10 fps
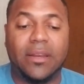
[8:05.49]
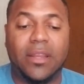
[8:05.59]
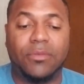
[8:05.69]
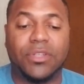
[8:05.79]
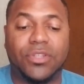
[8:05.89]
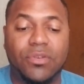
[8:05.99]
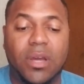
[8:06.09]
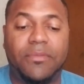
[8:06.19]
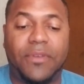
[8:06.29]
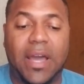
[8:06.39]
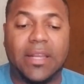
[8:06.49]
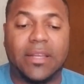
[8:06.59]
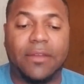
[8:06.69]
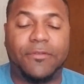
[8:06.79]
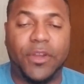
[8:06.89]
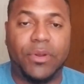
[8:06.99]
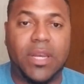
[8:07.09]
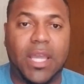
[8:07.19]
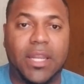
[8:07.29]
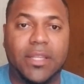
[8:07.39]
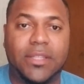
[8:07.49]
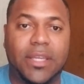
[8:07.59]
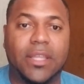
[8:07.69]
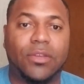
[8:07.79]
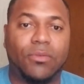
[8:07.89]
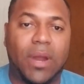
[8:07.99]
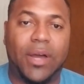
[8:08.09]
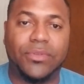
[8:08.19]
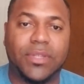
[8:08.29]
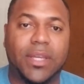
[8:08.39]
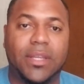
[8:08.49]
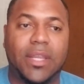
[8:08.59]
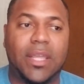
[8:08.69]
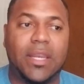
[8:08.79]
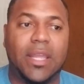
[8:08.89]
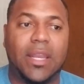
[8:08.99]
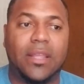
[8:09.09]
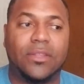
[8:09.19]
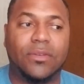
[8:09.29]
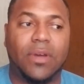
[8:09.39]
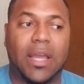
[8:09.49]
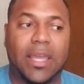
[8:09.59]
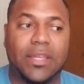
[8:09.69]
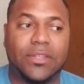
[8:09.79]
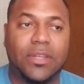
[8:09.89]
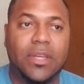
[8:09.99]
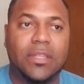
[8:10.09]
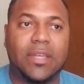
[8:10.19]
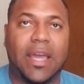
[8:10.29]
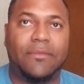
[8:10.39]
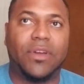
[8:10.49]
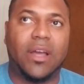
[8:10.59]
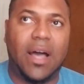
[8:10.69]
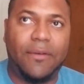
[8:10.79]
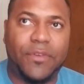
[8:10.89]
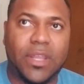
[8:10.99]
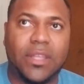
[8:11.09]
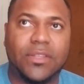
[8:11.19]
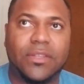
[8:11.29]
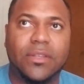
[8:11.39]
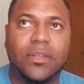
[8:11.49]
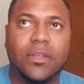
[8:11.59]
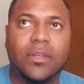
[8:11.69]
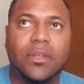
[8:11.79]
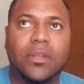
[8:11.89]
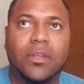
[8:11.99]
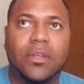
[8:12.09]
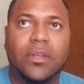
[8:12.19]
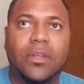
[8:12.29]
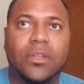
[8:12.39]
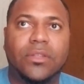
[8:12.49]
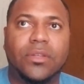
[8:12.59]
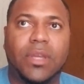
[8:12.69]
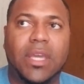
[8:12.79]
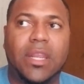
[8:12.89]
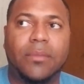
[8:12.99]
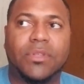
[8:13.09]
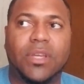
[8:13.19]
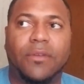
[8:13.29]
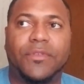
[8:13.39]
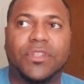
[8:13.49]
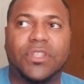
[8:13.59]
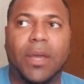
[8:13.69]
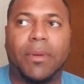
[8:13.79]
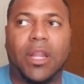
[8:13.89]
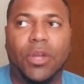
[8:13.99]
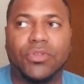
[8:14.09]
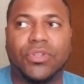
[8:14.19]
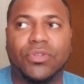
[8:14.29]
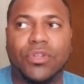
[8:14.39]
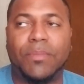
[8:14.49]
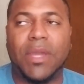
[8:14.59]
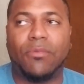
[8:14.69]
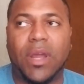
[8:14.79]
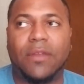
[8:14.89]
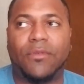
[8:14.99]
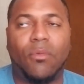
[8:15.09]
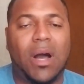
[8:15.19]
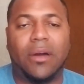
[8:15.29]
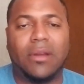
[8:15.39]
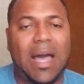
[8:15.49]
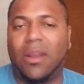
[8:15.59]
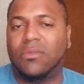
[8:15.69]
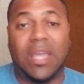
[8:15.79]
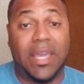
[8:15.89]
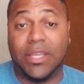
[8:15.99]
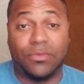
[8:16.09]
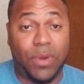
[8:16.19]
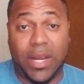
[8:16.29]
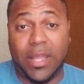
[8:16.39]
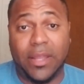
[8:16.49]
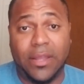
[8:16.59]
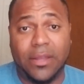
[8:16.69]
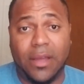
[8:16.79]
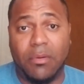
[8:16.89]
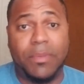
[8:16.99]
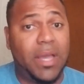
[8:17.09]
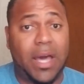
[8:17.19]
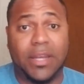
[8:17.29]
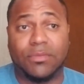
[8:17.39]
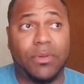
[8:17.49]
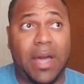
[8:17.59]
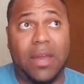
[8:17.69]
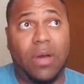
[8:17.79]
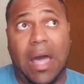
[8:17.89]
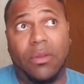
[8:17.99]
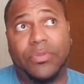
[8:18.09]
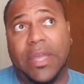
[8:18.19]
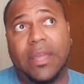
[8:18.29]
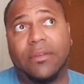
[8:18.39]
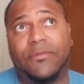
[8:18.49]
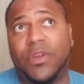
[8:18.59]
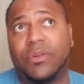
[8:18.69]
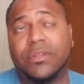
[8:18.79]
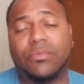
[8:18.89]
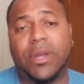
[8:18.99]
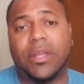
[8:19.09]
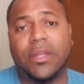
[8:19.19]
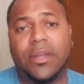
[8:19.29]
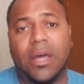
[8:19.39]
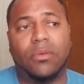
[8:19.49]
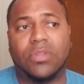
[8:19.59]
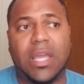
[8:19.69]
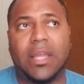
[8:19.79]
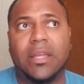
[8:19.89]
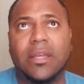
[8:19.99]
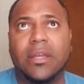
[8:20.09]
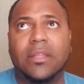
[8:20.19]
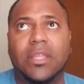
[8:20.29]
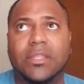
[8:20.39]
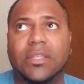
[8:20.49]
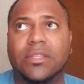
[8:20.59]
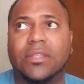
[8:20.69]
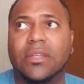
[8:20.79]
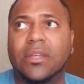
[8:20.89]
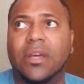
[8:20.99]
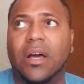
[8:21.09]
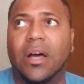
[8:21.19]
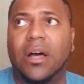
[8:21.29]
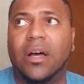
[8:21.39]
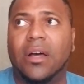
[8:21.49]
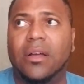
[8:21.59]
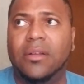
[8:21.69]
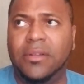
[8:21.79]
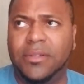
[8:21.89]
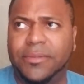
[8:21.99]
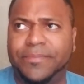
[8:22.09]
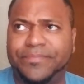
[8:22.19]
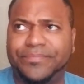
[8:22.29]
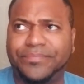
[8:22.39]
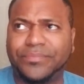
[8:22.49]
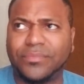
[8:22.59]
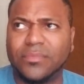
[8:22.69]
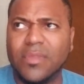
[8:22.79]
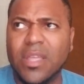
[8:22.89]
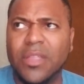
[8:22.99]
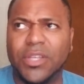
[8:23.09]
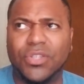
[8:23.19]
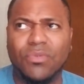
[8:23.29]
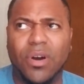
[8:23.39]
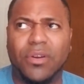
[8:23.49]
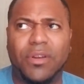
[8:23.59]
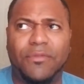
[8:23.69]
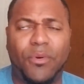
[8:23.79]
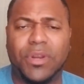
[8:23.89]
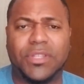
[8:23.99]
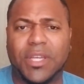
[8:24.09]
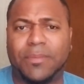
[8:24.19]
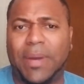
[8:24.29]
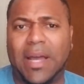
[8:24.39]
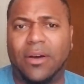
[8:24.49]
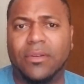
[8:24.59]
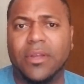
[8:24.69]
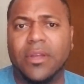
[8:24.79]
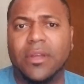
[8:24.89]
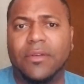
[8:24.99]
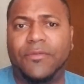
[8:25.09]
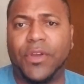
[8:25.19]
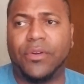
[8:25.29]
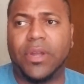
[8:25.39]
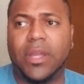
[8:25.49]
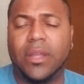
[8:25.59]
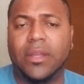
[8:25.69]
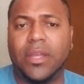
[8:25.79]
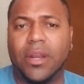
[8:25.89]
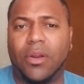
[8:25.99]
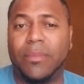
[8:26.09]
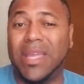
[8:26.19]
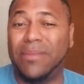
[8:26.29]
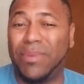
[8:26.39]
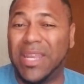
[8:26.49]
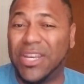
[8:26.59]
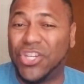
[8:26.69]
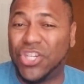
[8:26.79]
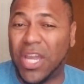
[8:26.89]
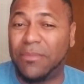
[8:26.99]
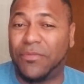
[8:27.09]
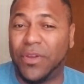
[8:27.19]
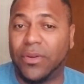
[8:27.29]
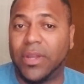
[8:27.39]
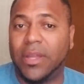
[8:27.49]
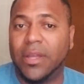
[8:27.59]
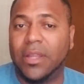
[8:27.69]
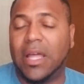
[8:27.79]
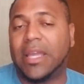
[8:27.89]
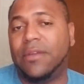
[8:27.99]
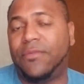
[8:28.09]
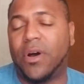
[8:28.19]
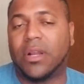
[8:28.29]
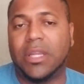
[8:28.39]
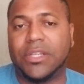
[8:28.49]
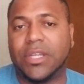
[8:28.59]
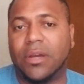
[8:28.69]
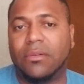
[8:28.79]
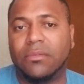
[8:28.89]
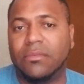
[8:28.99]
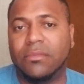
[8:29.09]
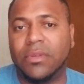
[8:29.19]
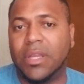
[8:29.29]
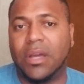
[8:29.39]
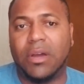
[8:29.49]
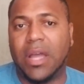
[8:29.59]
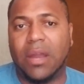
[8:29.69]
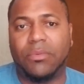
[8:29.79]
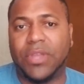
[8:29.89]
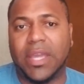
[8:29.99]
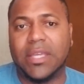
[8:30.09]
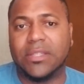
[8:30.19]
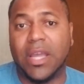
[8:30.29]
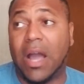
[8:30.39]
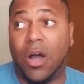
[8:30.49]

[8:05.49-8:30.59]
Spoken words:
It was a tune-up fight that Fury needed to get the rounds in, that he needed to, I guess, to have the confidence to get himself a step closer to be ready for Wilder. I don't think he's ready. I'm gonna be honest with you. I don't think Fury's ready. I don't think this is the 246-pound Fury. You know what I mean? But in shape Fury, like he fought Klitschko. You know, I don't think he's there.